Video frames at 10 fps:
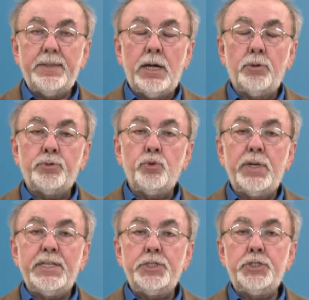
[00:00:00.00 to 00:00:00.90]
Now,
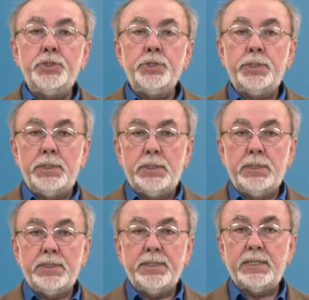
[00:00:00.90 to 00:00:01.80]
to ensure
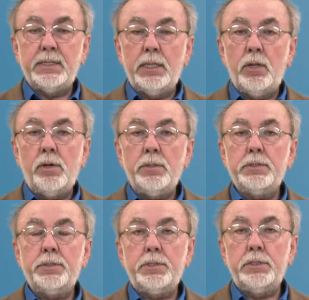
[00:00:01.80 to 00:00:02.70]
that the
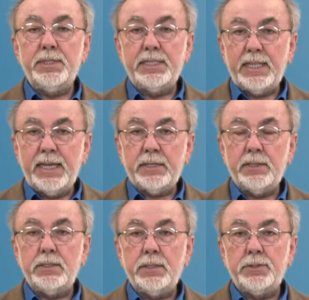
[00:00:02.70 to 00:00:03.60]
long-term
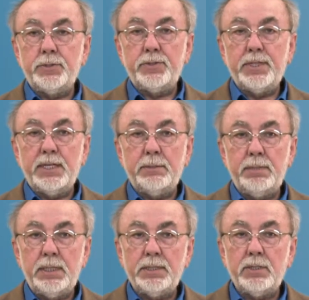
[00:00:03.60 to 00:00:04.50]
integrity and
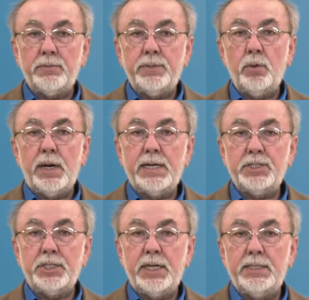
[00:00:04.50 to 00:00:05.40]
sustainability of the
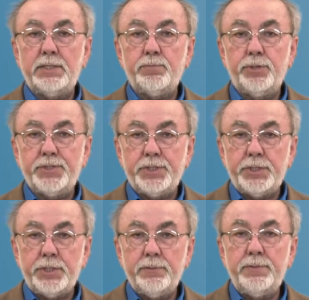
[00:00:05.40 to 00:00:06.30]
watershed is
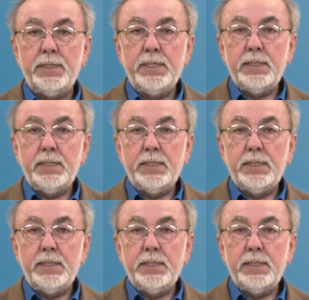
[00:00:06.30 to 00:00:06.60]
preserved